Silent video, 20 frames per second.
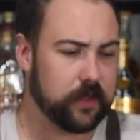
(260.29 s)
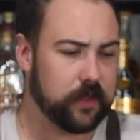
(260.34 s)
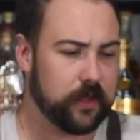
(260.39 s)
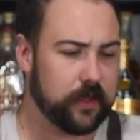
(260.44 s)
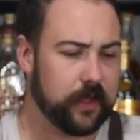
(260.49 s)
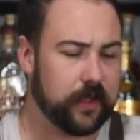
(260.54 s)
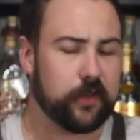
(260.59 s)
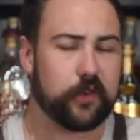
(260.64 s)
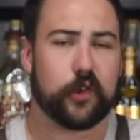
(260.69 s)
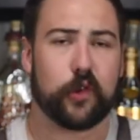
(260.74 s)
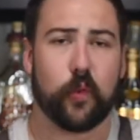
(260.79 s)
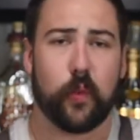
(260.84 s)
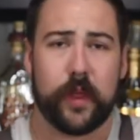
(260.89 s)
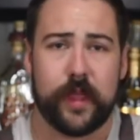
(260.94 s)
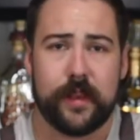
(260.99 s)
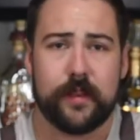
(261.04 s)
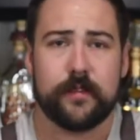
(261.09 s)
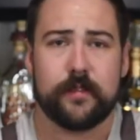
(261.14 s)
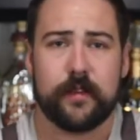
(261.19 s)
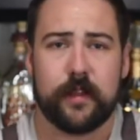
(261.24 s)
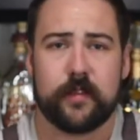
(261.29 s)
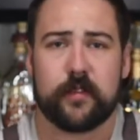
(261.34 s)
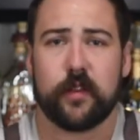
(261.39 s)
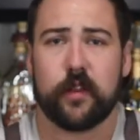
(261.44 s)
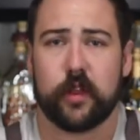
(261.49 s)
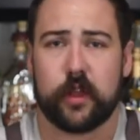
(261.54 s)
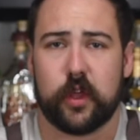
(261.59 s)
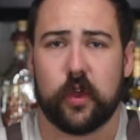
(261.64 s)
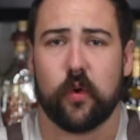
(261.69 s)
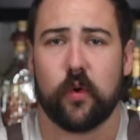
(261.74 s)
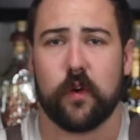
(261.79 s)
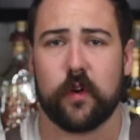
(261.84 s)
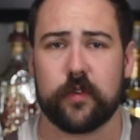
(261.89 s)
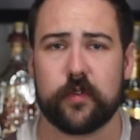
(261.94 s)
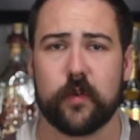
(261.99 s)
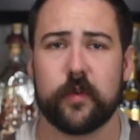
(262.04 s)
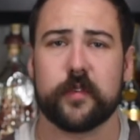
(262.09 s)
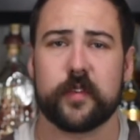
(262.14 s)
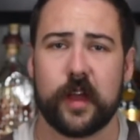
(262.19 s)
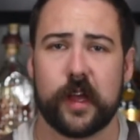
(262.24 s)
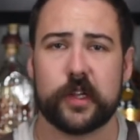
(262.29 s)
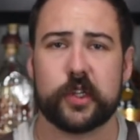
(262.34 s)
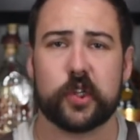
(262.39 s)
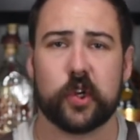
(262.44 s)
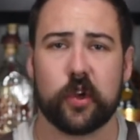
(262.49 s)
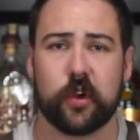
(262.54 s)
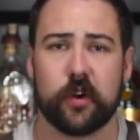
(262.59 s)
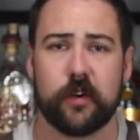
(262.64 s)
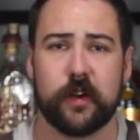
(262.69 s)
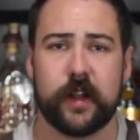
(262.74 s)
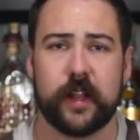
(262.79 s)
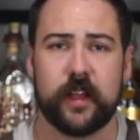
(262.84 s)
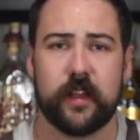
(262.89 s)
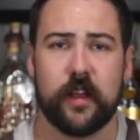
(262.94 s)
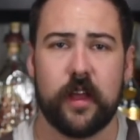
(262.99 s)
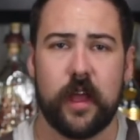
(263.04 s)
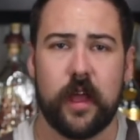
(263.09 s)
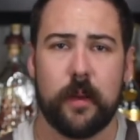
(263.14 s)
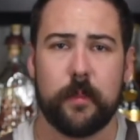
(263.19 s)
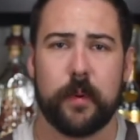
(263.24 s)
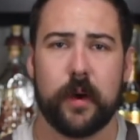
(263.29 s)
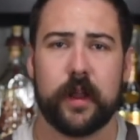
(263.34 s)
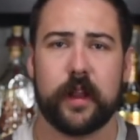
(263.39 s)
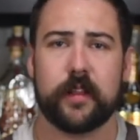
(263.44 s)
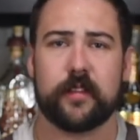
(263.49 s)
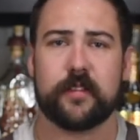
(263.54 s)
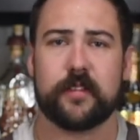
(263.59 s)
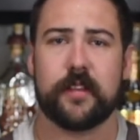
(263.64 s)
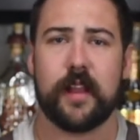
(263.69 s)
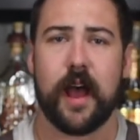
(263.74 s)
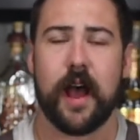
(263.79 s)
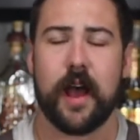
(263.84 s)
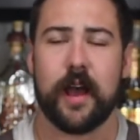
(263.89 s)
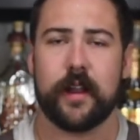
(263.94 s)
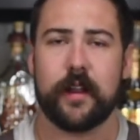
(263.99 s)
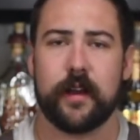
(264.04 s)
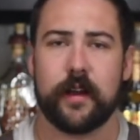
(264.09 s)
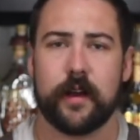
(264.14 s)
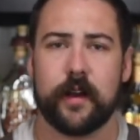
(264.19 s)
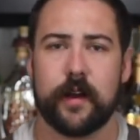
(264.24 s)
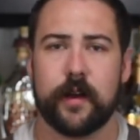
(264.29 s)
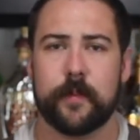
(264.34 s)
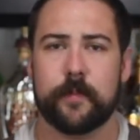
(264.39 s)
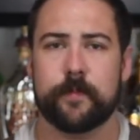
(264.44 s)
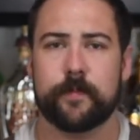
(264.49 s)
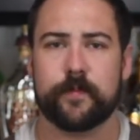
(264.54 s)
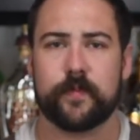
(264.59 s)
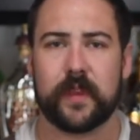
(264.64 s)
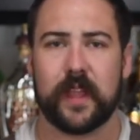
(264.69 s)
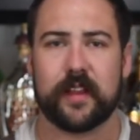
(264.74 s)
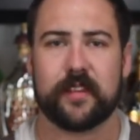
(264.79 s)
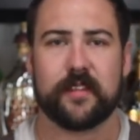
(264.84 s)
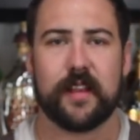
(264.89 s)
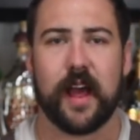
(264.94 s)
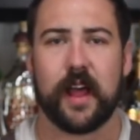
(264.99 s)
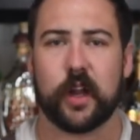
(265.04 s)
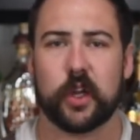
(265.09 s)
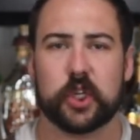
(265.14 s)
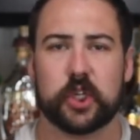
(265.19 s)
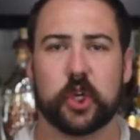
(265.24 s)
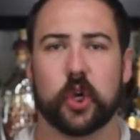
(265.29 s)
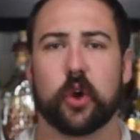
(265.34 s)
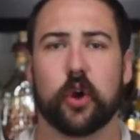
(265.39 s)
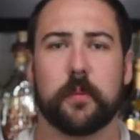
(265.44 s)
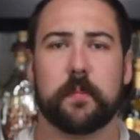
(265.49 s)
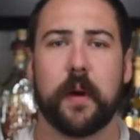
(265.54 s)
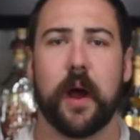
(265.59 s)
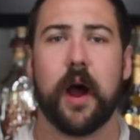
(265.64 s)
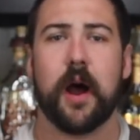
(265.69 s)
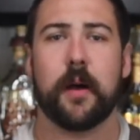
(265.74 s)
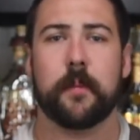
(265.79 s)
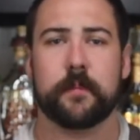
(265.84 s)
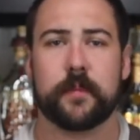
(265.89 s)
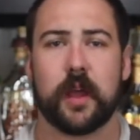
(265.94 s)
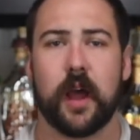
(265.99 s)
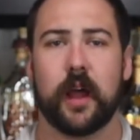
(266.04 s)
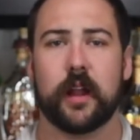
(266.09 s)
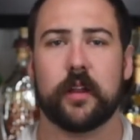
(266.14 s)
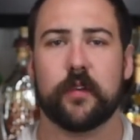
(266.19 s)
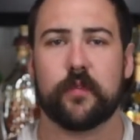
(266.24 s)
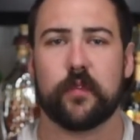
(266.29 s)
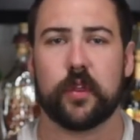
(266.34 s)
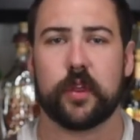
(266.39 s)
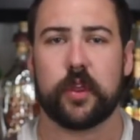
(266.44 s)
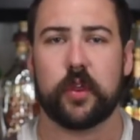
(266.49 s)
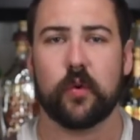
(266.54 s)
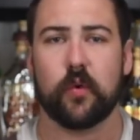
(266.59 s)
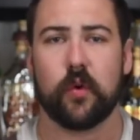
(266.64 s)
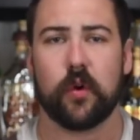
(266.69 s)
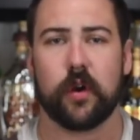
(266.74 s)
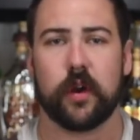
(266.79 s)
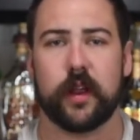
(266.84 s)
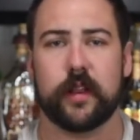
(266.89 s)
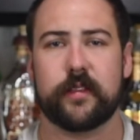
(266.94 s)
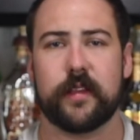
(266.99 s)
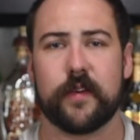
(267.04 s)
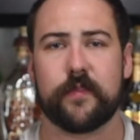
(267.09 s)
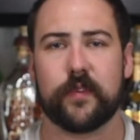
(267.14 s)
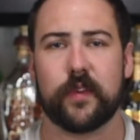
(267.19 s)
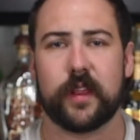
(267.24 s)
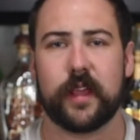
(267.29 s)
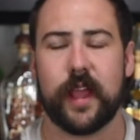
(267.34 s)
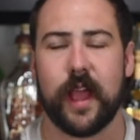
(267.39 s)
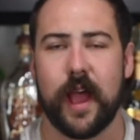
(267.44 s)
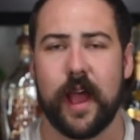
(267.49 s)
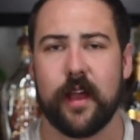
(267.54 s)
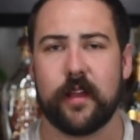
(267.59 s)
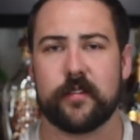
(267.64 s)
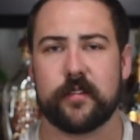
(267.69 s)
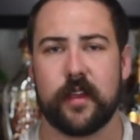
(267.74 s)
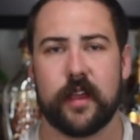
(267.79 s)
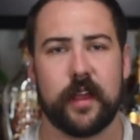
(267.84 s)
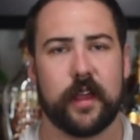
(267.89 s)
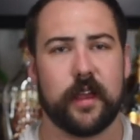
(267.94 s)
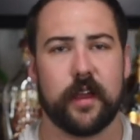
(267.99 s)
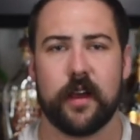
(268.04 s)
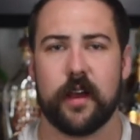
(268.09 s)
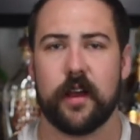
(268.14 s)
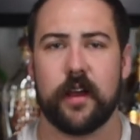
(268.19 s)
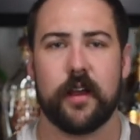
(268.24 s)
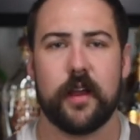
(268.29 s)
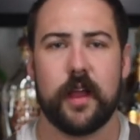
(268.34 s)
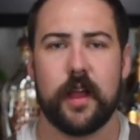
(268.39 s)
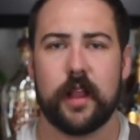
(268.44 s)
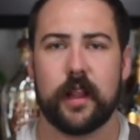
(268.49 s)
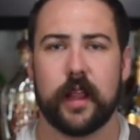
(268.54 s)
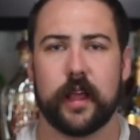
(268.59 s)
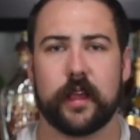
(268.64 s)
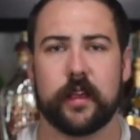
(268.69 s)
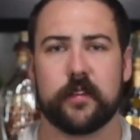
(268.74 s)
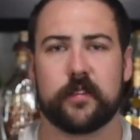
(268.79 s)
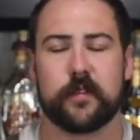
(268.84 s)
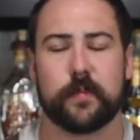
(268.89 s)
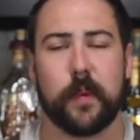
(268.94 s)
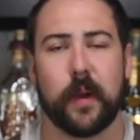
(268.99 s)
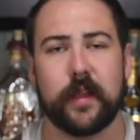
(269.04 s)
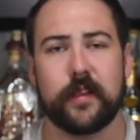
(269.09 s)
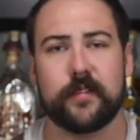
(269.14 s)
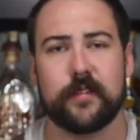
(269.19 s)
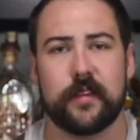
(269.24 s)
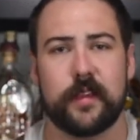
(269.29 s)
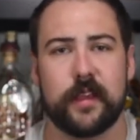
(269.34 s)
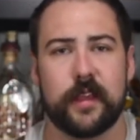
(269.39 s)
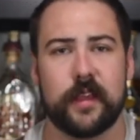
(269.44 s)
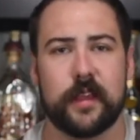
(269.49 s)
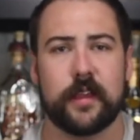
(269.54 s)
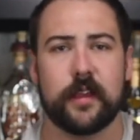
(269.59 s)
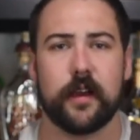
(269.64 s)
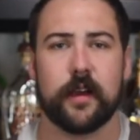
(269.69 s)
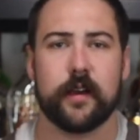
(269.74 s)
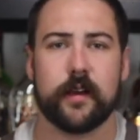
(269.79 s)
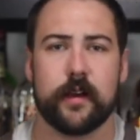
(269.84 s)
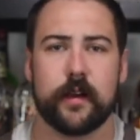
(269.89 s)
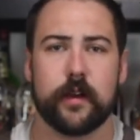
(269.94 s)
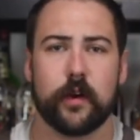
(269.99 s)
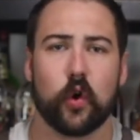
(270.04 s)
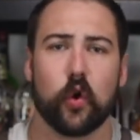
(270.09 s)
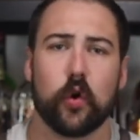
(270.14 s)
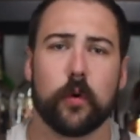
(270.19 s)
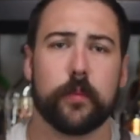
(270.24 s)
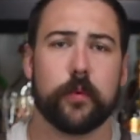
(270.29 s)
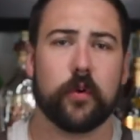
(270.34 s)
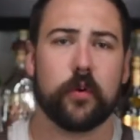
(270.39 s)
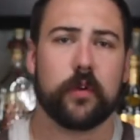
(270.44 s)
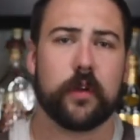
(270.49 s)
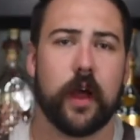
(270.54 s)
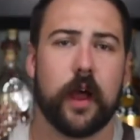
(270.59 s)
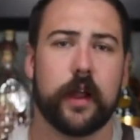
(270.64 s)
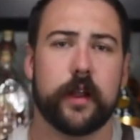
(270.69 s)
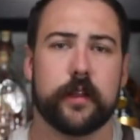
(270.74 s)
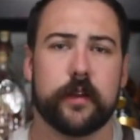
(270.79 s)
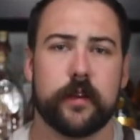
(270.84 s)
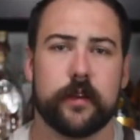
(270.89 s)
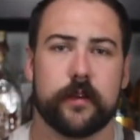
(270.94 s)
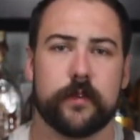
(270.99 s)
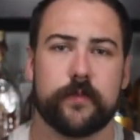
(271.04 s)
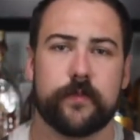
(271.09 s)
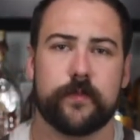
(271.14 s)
It's sweet. It's a liqueur, so it's got sugar in it, but it's not a sugar bomb kind of liqueur. It definitely has a spicy herbal kind of